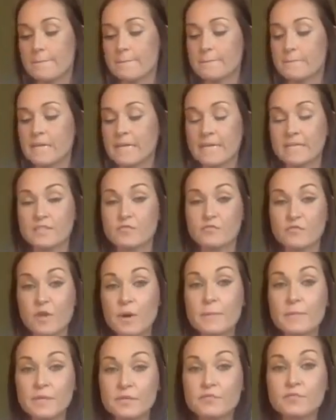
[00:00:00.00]
It's
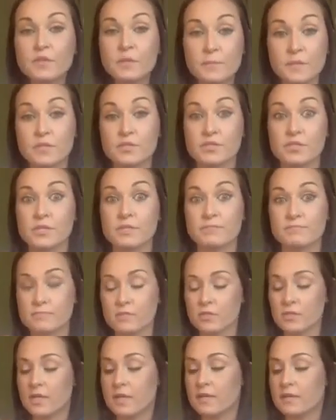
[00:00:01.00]
from inflammation,
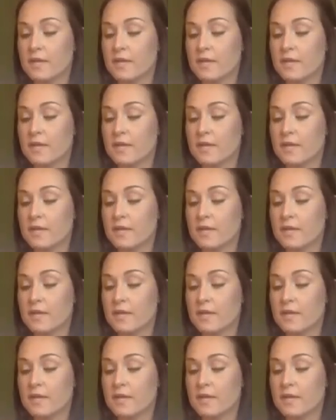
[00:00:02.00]
okay?